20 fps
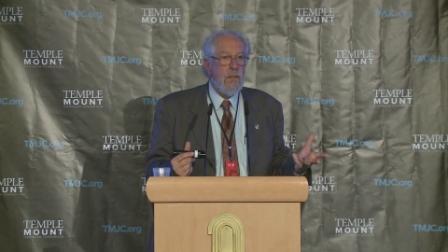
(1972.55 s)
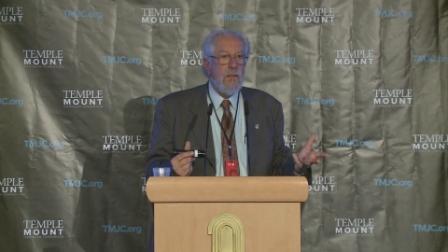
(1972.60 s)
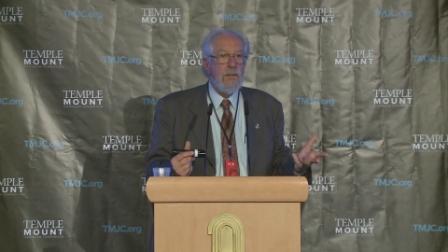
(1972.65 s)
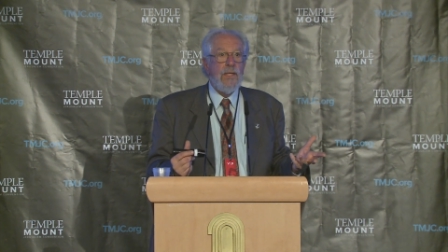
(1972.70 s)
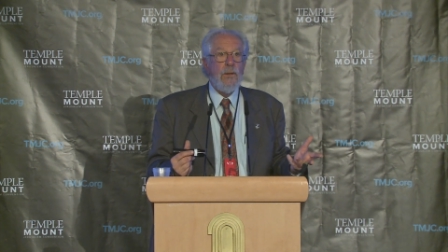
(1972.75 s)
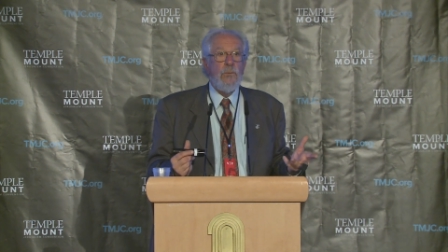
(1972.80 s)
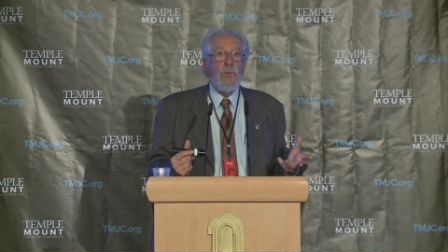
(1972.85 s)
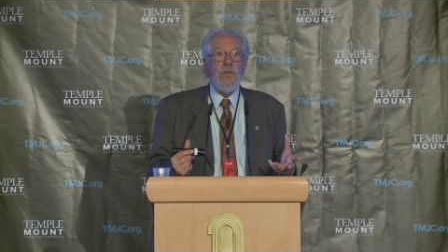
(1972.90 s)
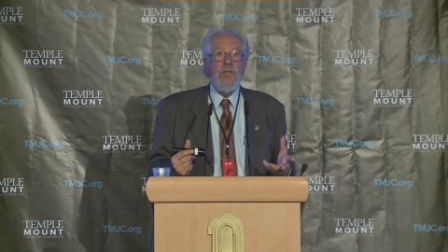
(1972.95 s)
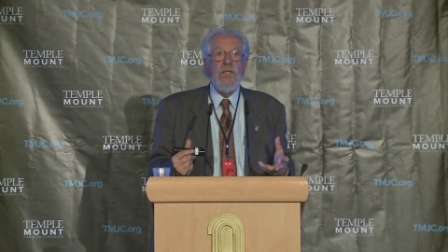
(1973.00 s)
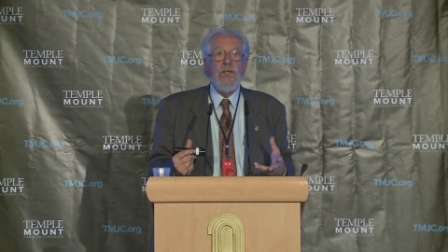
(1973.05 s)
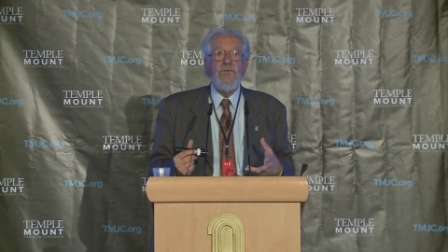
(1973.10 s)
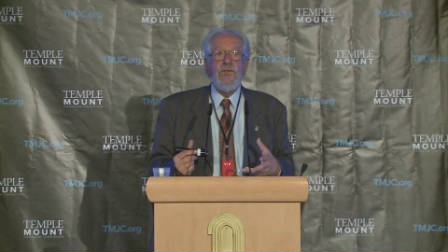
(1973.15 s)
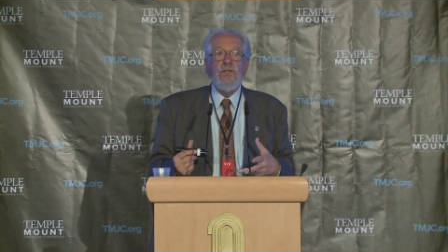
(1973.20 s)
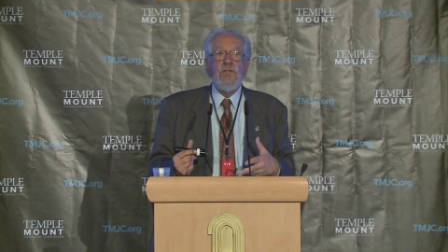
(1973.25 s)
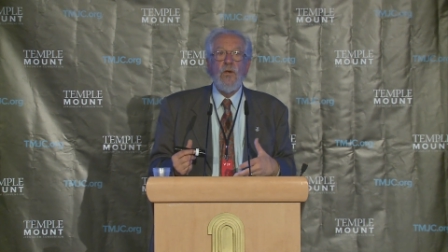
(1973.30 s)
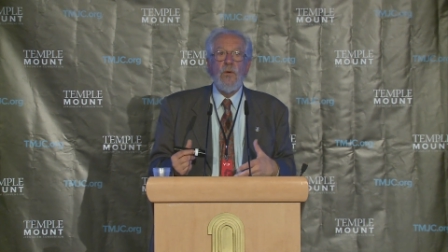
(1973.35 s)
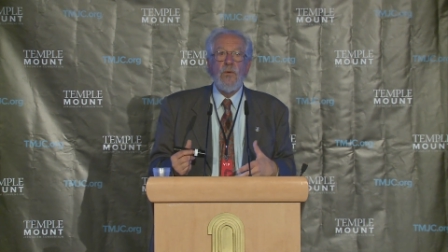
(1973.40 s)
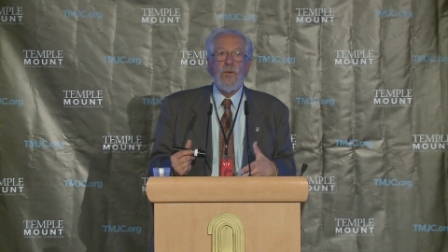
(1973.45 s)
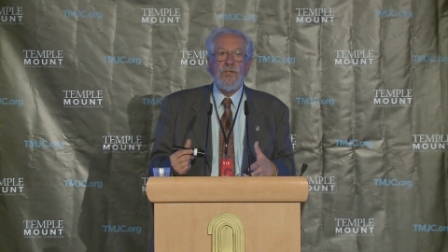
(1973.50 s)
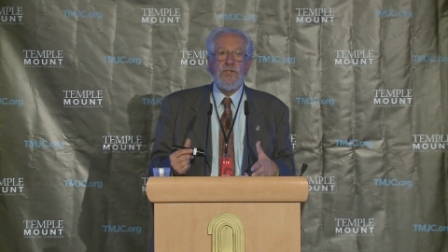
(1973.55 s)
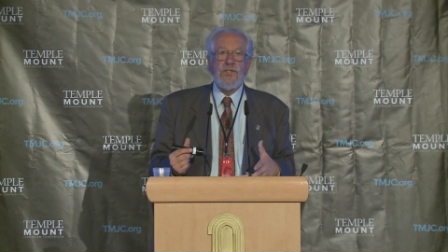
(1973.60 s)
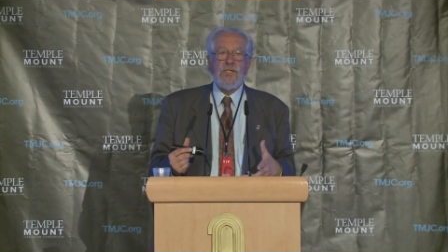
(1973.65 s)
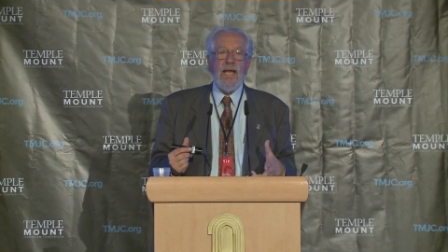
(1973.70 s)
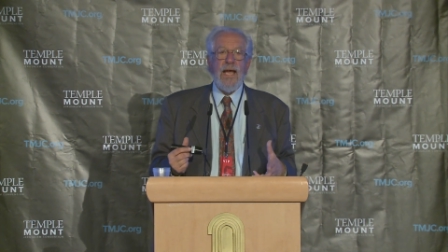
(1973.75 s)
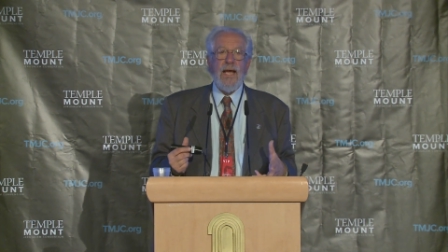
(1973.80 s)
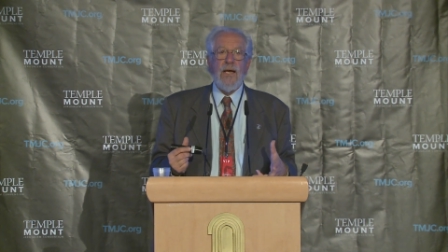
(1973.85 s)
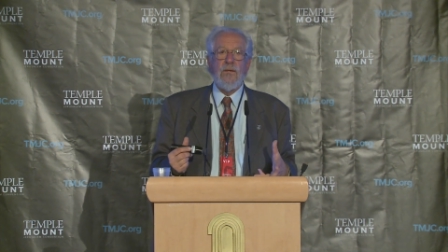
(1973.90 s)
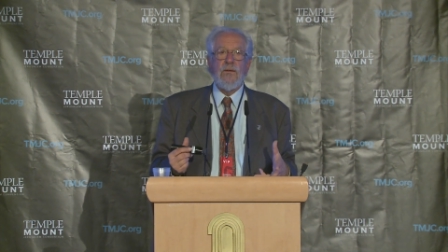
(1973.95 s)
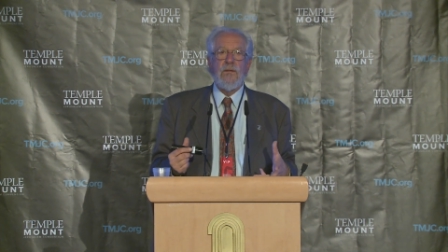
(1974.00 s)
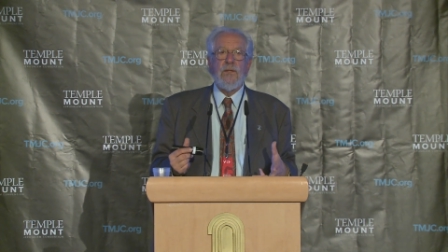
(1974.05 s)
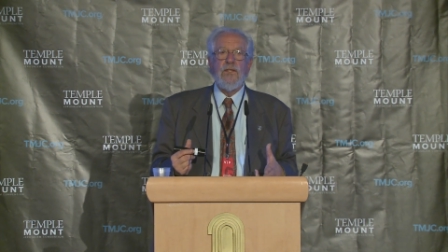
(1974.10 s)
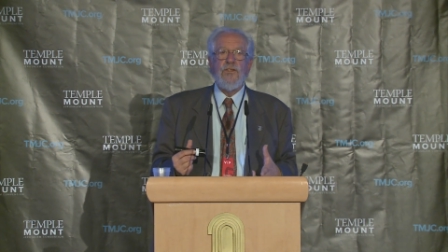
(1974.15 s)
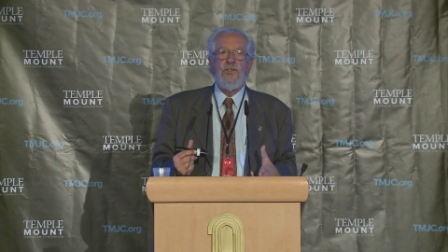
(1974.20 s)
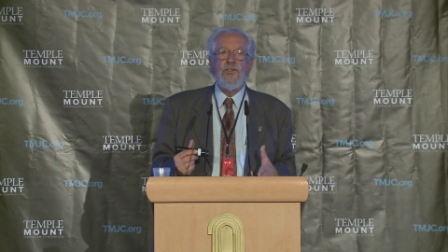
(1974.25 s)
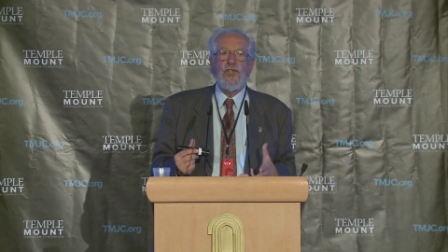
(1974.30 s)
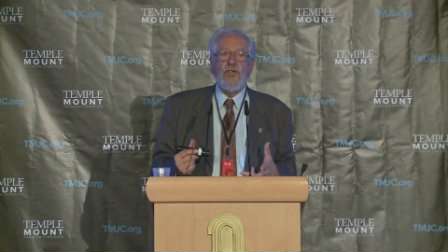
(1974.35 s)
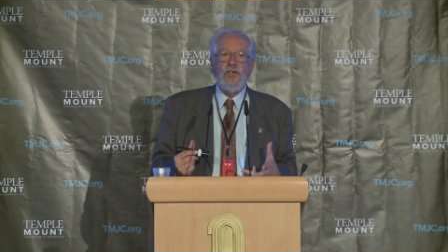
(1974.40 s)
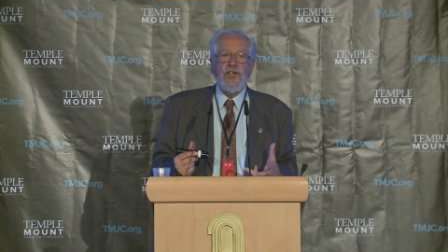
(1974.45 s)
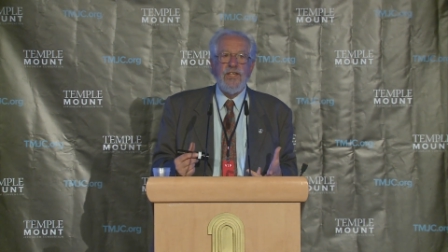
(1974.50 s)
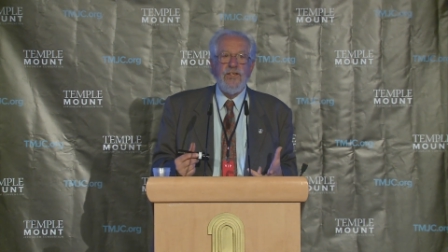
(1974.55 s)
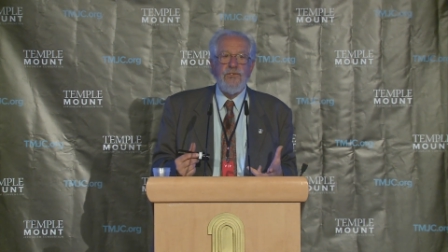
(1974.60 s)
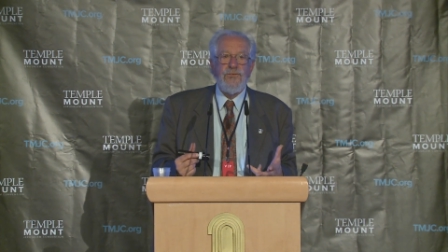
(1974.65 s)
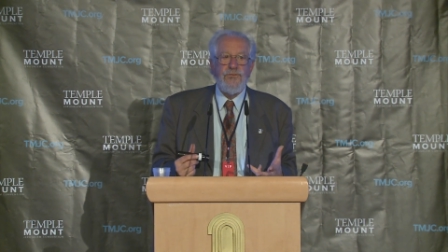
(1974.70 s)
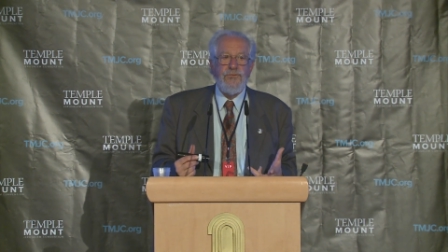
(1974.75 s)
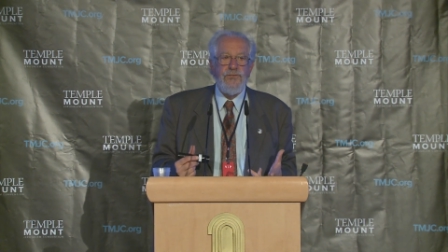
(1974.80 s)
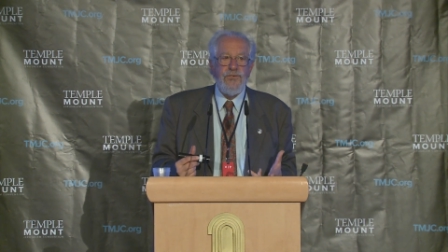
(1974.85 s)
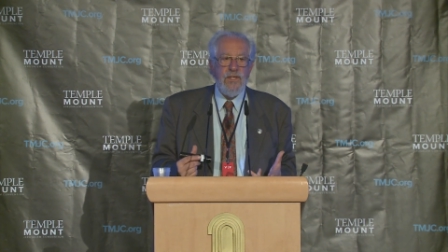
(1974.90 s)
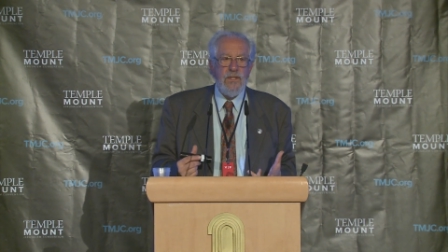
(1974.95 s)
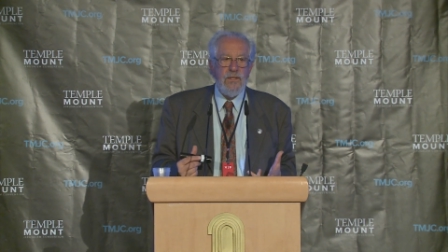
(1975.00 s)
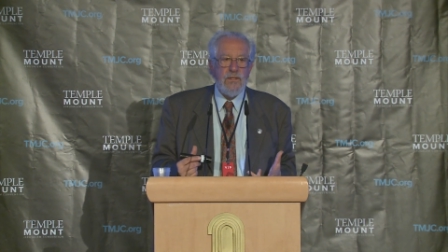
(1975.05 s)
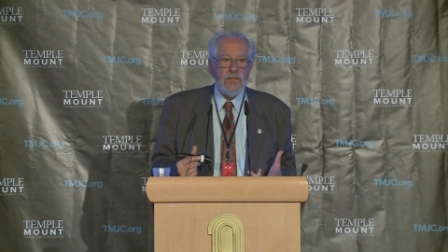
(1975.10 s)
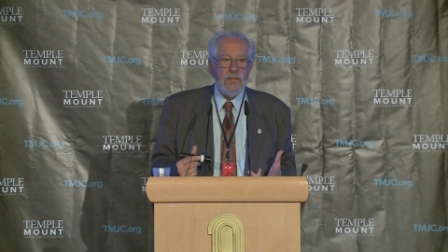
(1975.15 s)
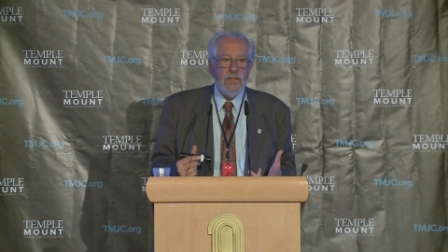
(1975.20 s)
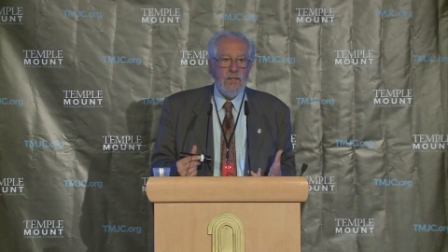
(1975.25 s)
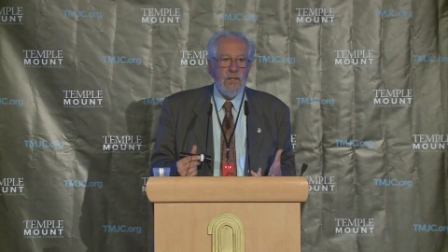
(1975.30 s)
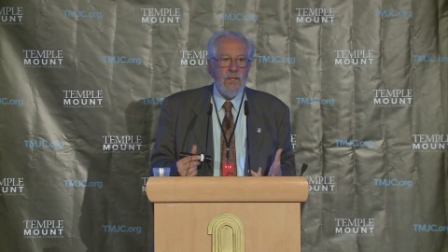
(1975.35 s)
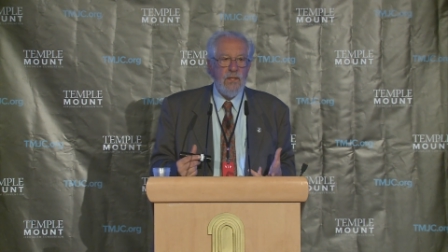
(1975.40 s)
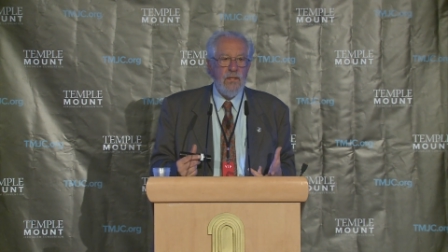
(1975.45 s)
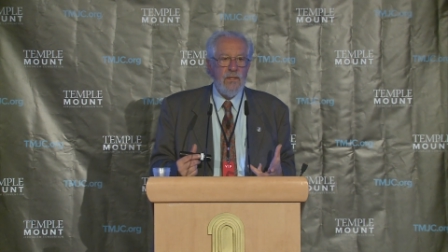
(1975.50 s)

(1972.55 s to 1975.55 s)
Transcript: They wouldn't even notice our dirty feet